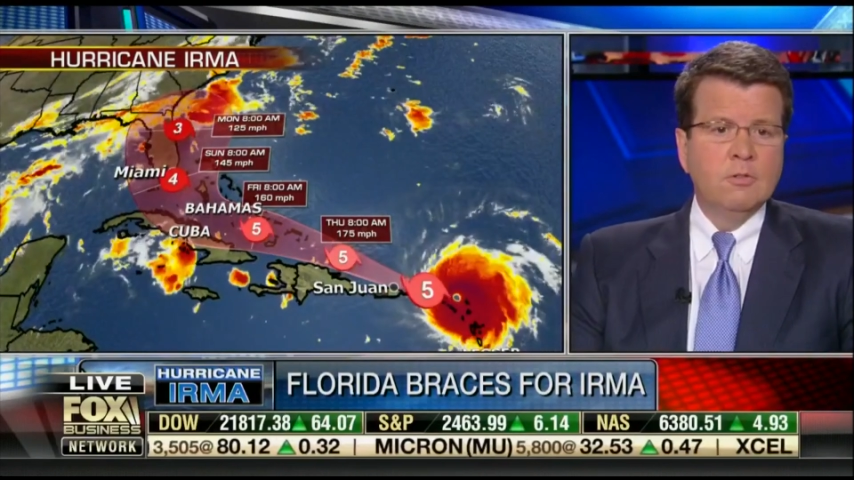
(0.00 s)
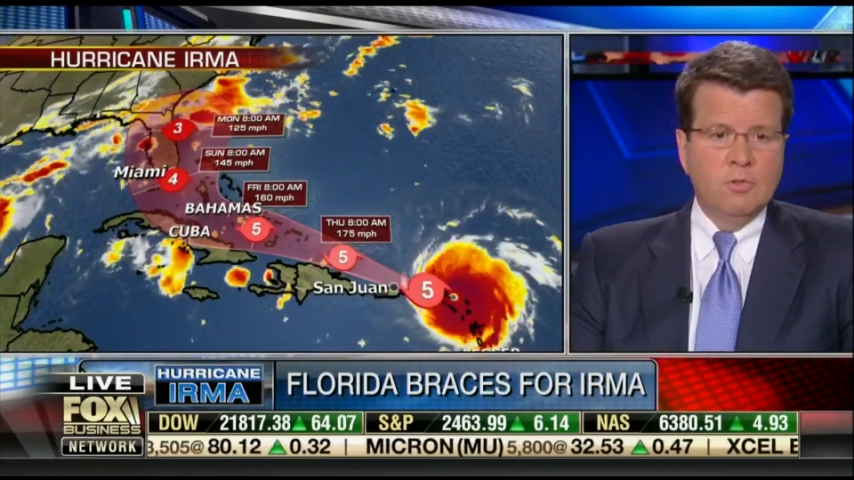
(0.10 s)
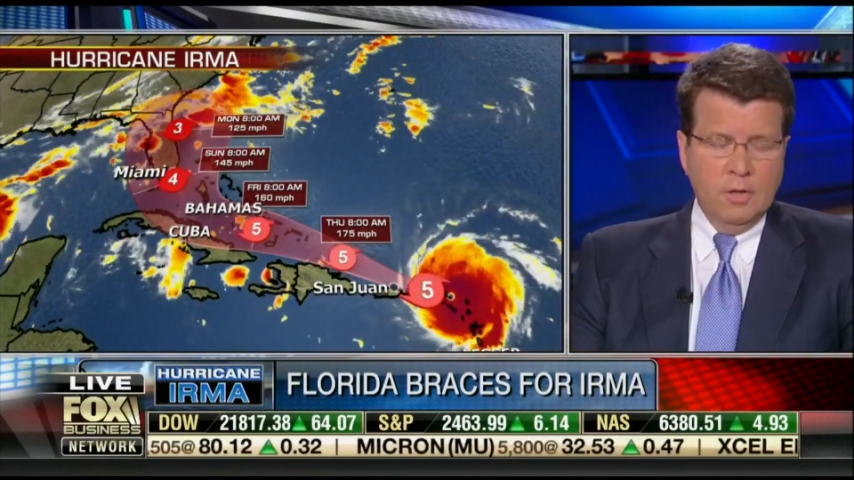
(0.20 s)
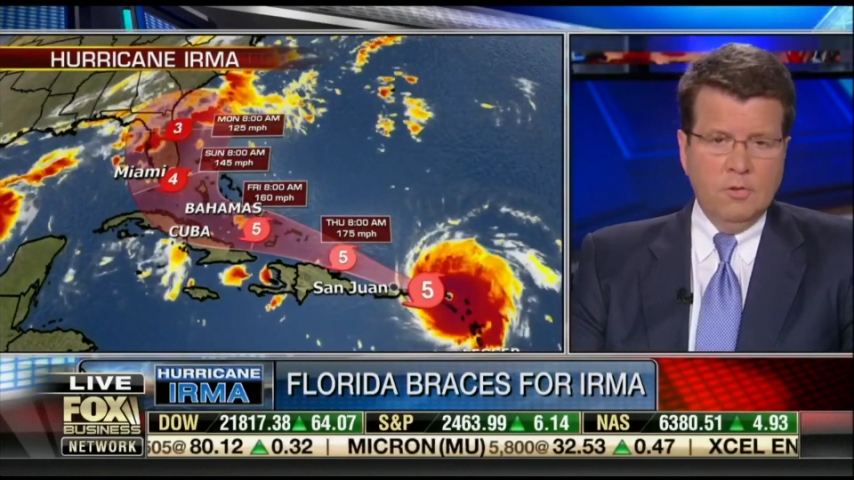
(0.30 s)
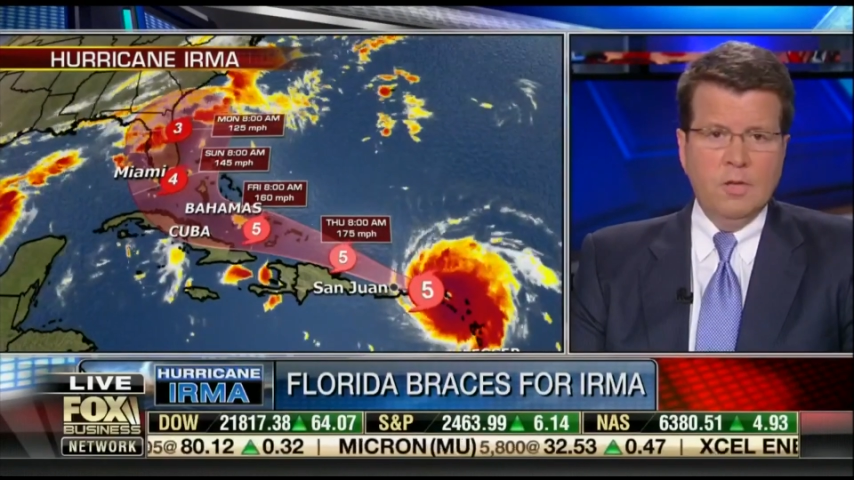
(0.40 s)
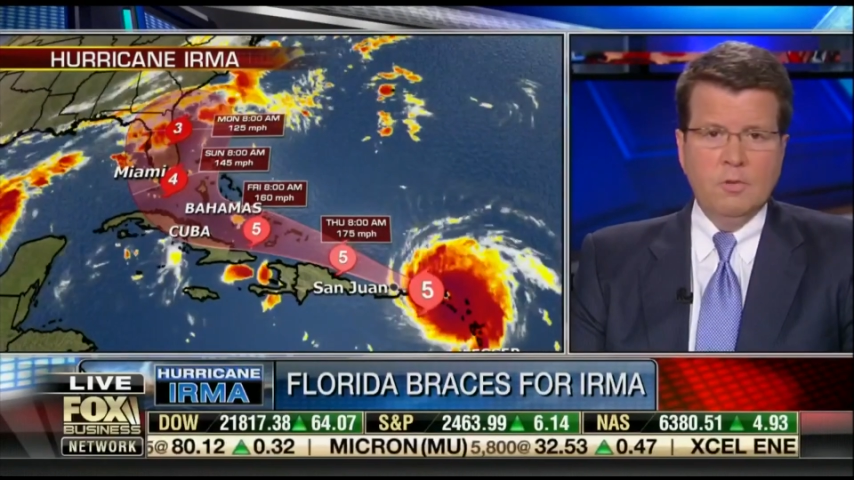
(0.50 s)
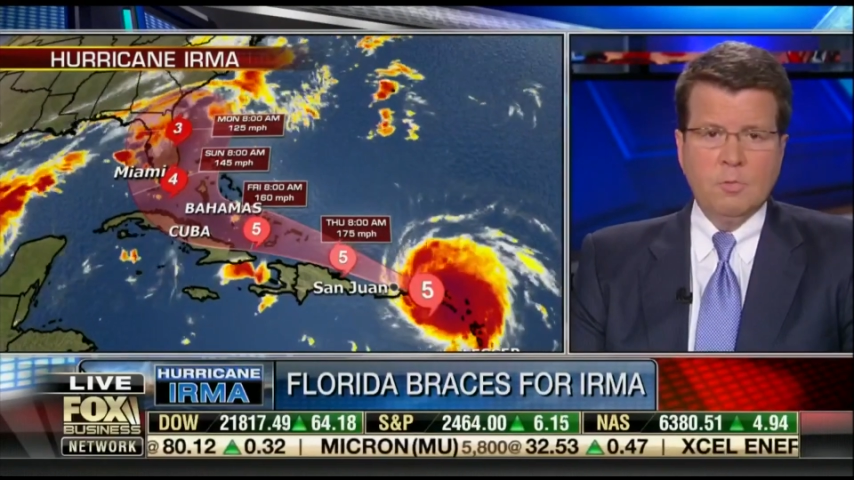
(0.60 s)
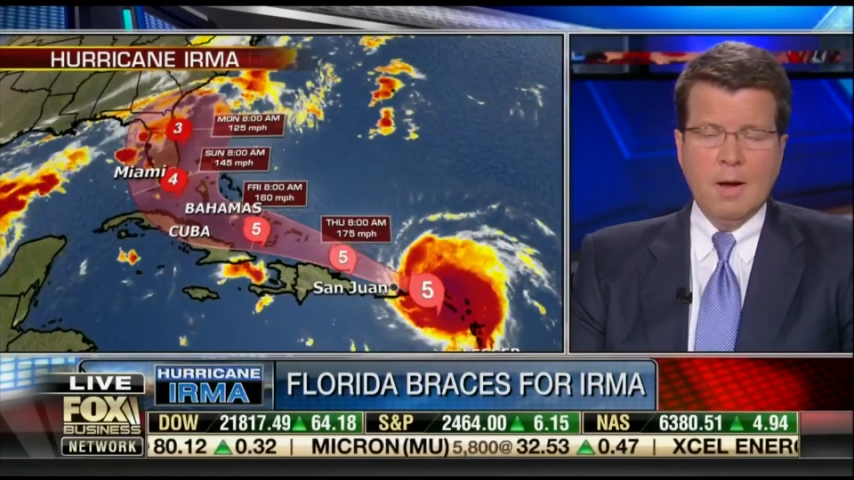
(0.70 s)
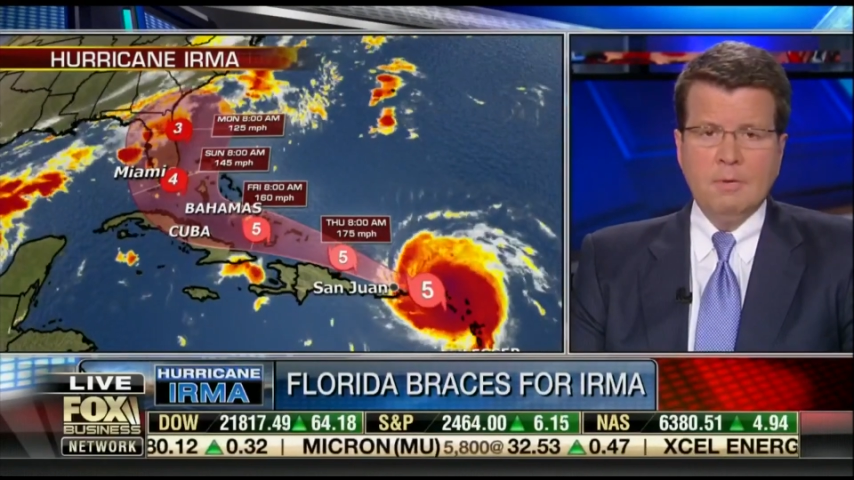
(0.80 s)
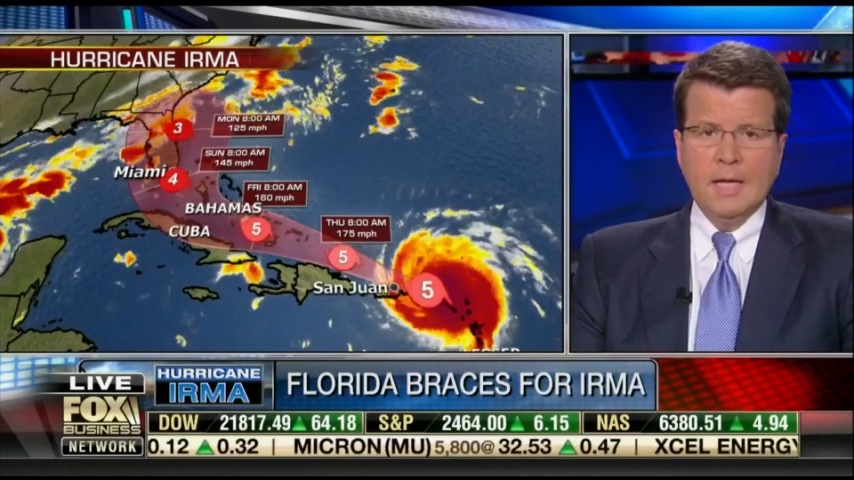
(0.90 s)
just as
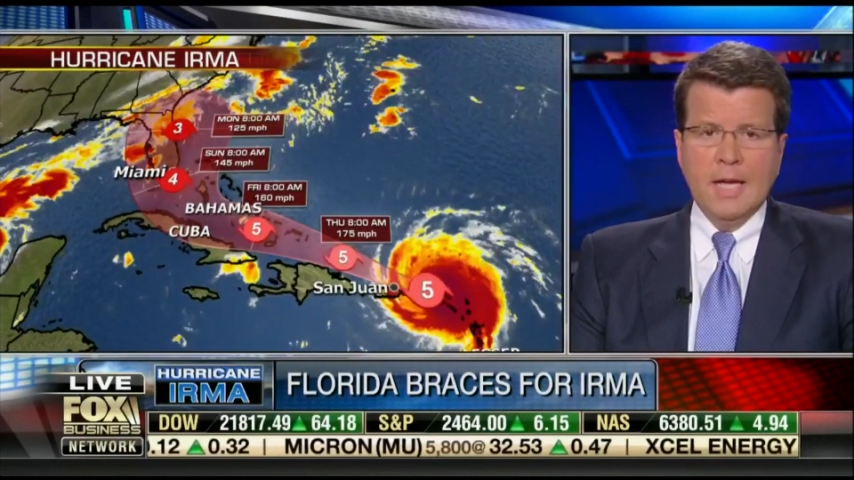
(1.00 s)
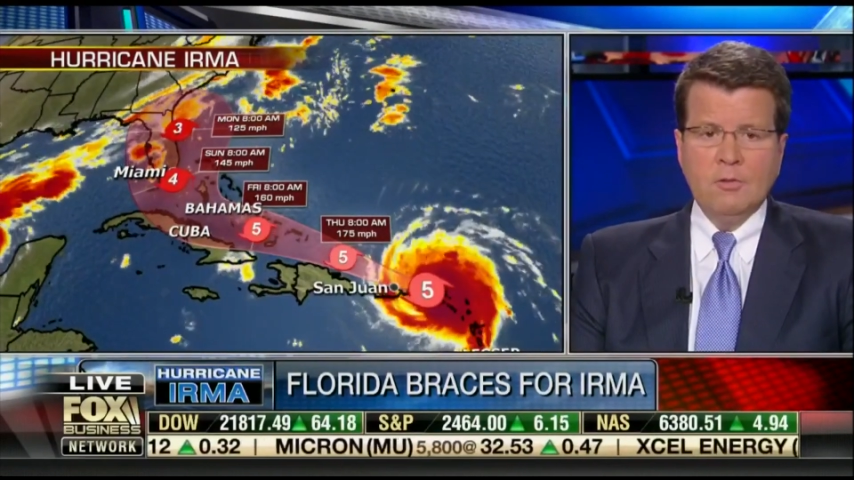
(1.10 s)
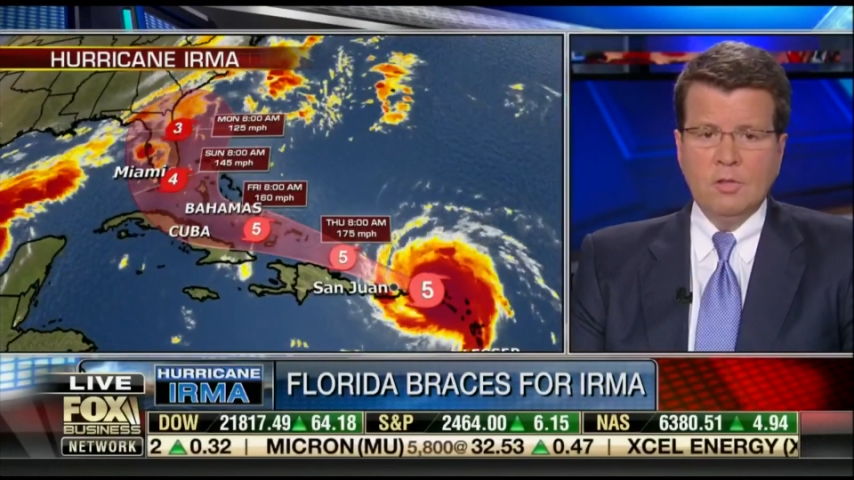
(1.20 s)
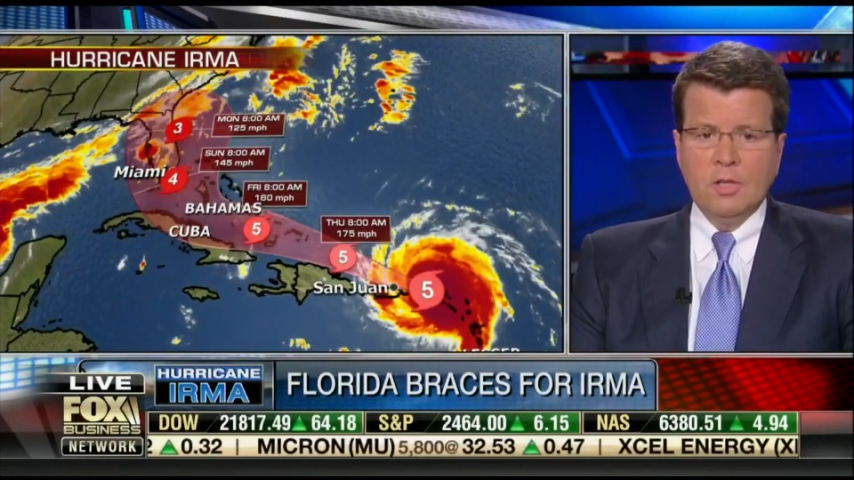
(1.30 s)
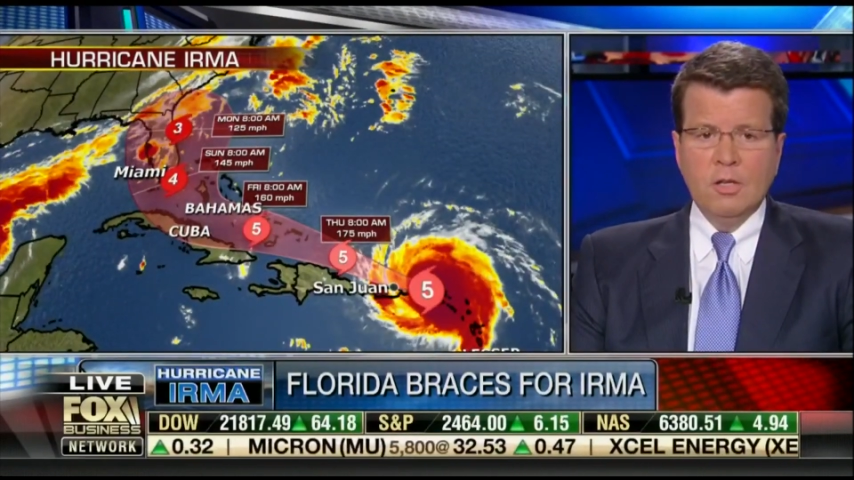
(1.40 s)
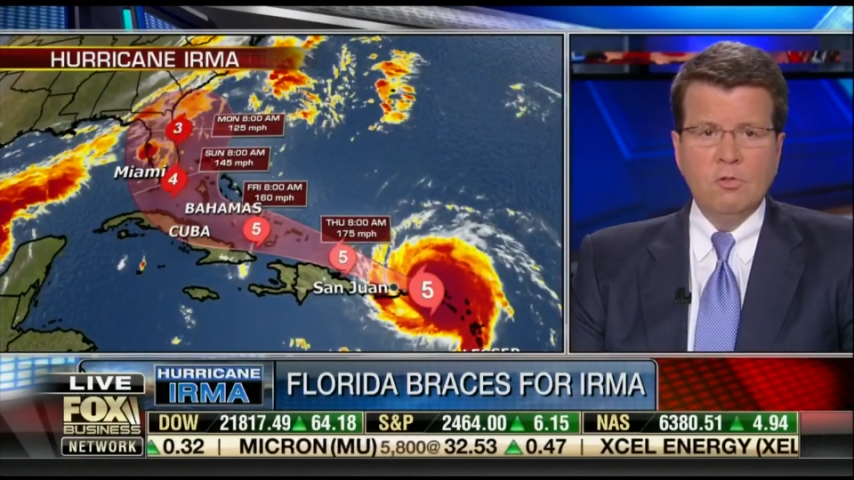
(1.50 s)
property casualty